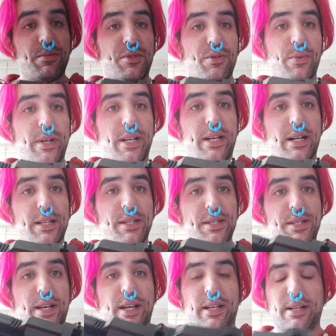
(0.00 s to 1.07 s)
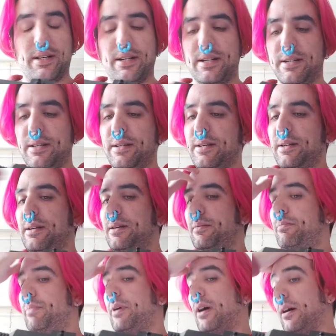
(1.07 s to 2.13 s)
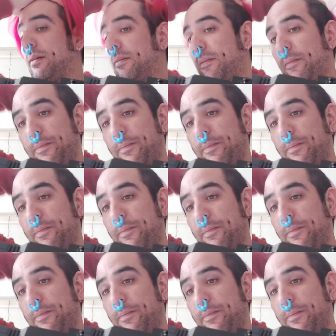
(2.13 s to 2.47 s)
sweet guns, that guy, but